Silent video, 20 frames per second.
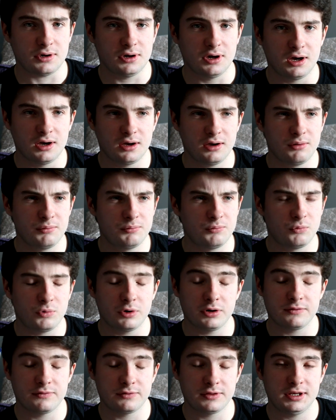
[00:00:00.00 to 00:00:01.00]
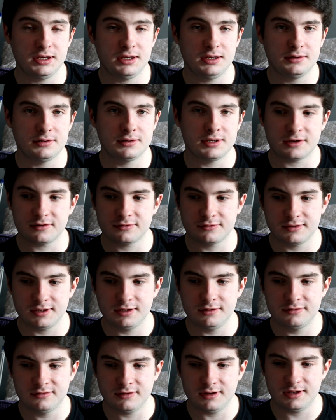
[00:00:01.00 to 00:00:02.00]
One of the next
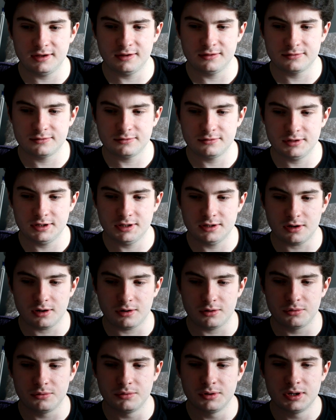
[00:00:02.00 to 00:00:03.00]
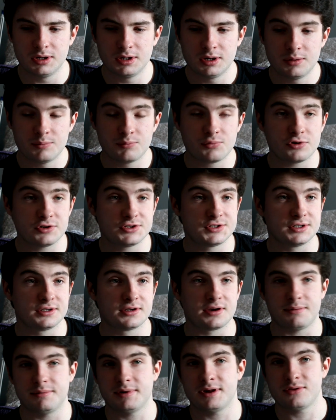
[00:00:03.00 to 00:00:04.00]
scenes is the whole prison
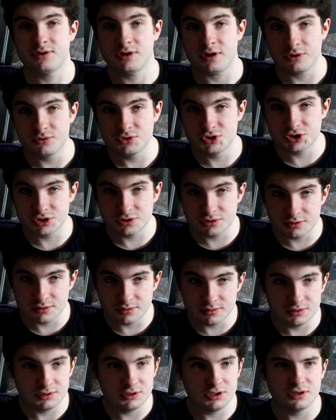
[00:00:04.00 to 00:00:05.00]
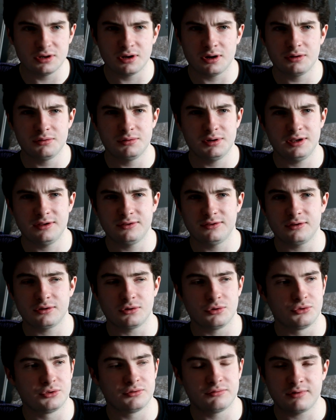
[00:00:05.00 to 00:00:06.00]
coming out of the ocean. You know, is it
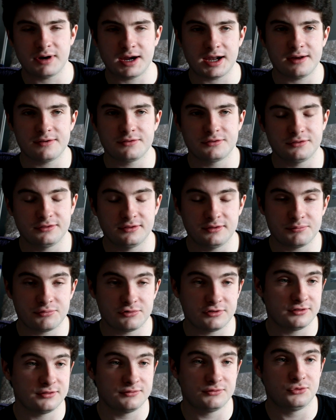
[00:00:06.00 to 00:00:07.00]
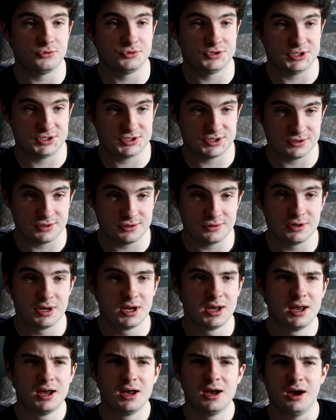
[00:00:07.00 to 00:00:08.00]
called the Raft? Is it Prison 42?
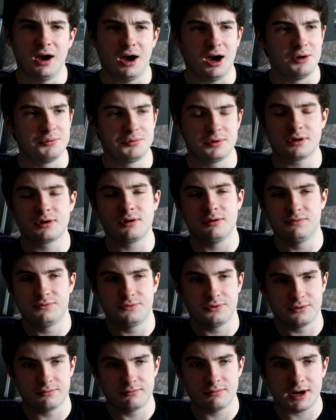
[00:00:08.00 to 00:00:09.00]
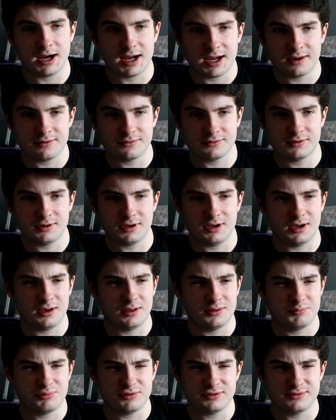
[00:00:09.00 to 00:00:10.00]
I would have gone for the Raft.
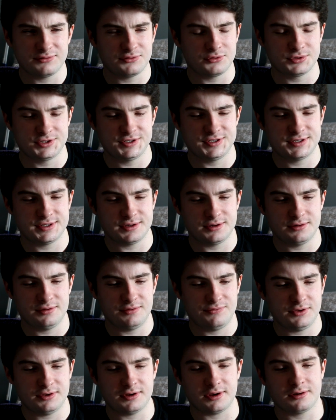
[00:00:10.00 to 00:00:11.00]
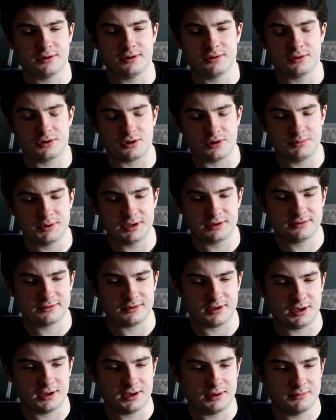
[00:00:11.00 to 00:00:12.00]
Prison 42, if you don't know the comics,